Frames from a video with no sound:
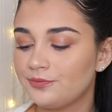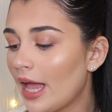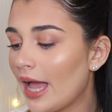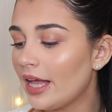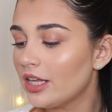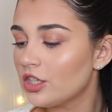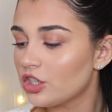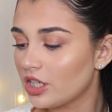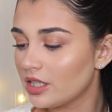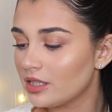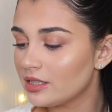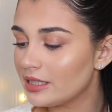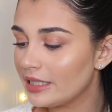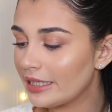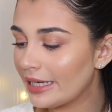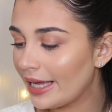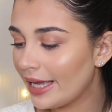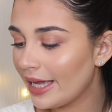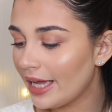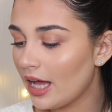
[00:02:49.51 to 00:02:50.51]
As you can
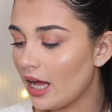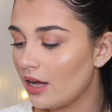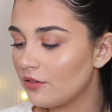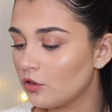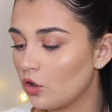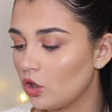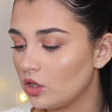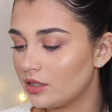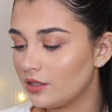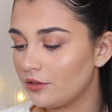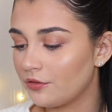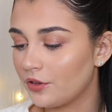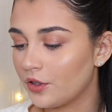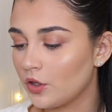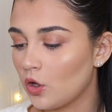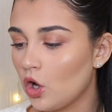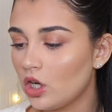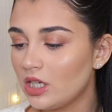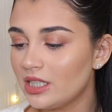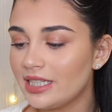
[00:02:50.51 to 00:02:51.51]
see here, I've got
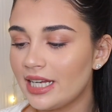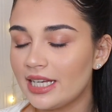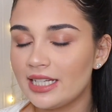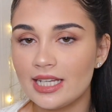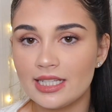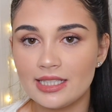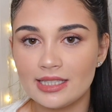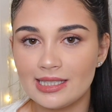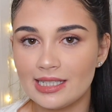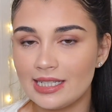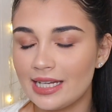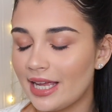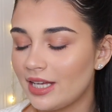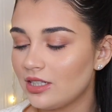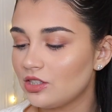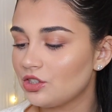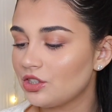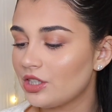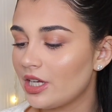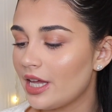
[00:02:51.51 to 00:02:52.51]
different holiday
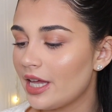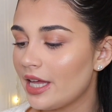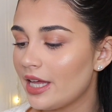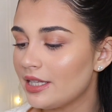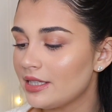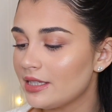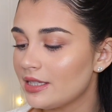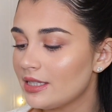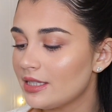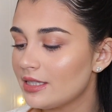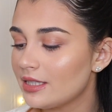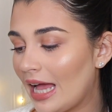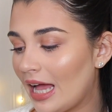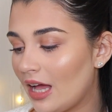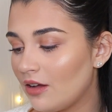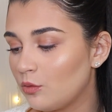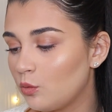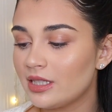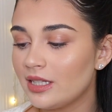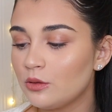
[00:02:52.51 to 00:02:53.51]
destinations, I
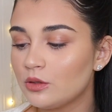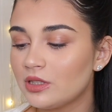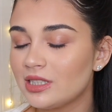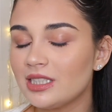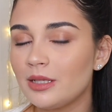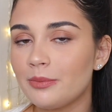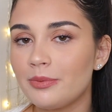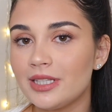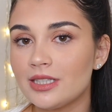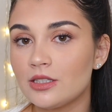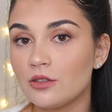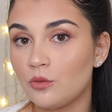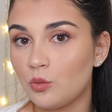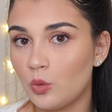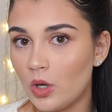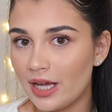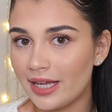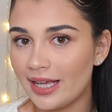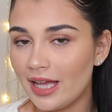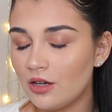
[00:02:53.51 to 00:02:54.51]
have little snippets of
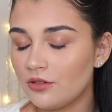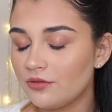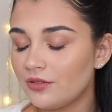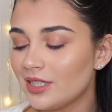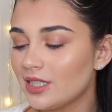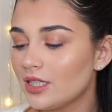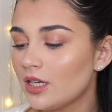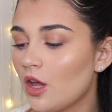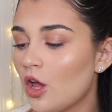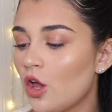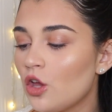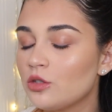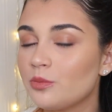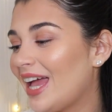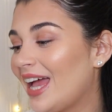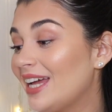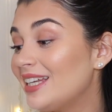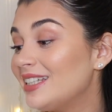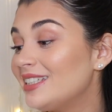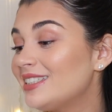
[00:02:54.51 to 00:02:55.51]
workout videos,
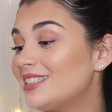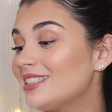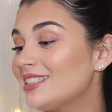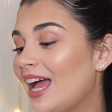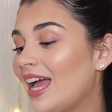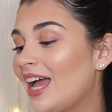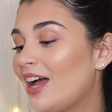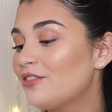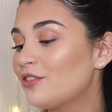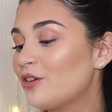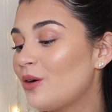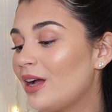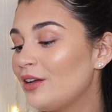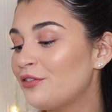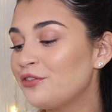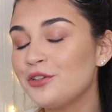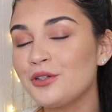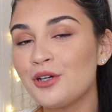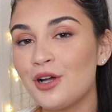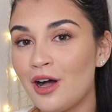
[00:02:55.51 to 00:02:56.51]
and I have quite
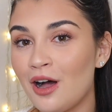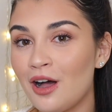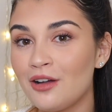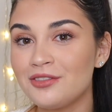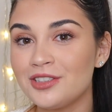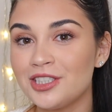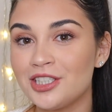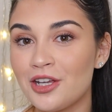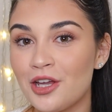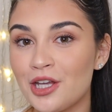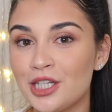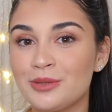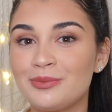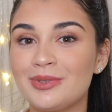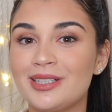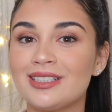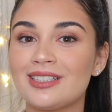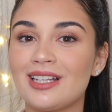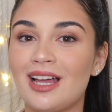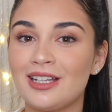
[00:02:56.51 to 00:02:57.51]
a few car videos
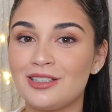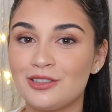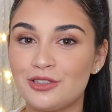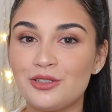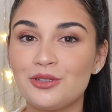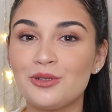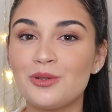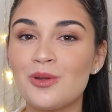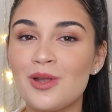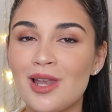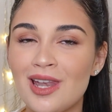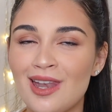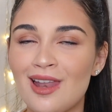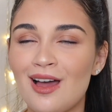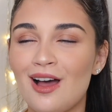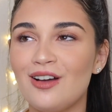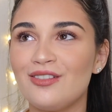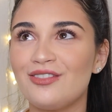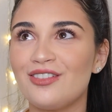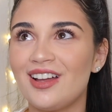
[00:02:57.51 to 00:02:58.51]
because I do
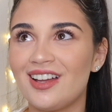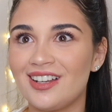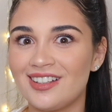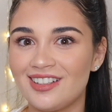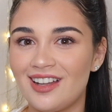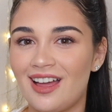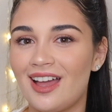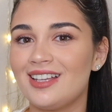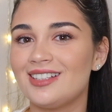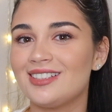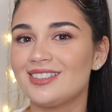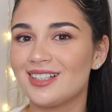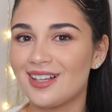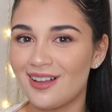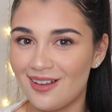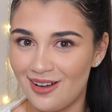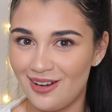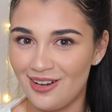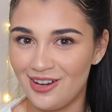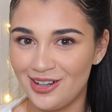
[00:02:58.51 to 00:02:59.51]
love a nice
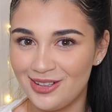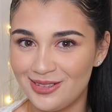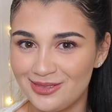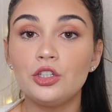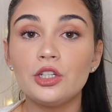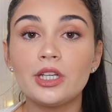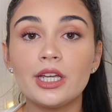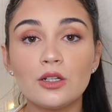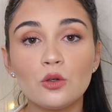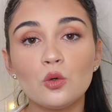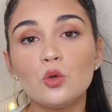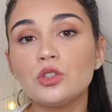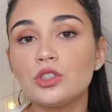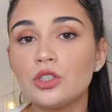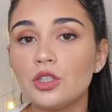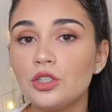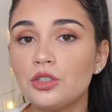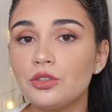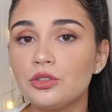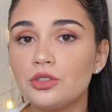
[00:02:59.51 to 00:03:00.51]
car. You can
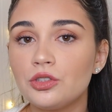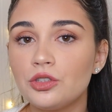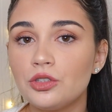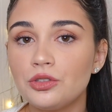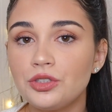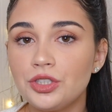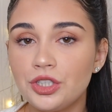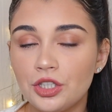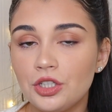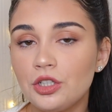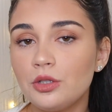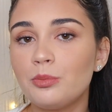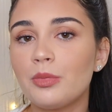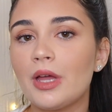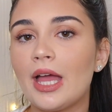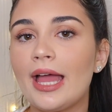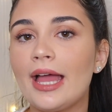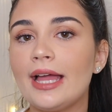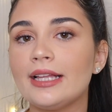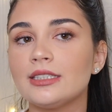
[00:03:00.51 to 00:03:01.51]
also use YouTube
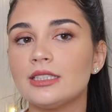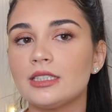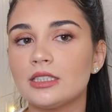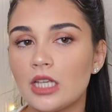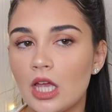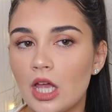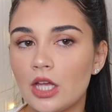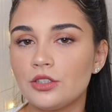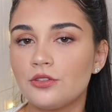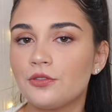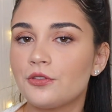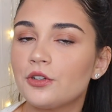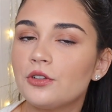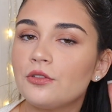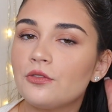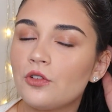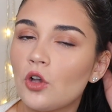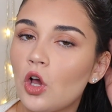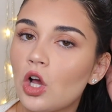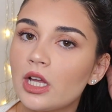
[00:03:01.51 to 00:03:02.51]
and search
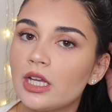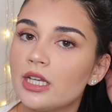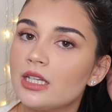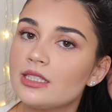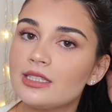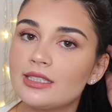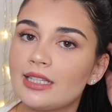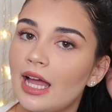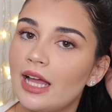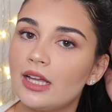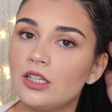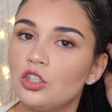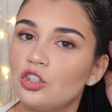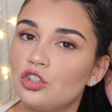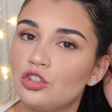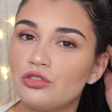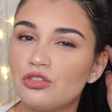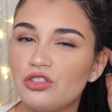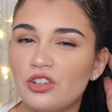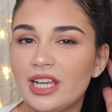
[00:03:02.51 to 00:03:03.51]
through vloggers that
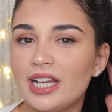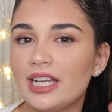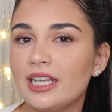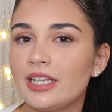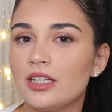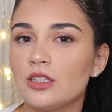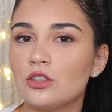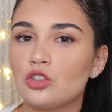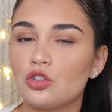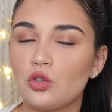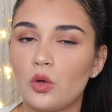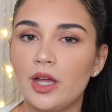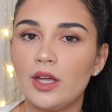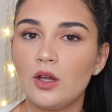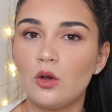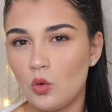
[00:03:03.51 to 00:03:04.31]
you really enjoy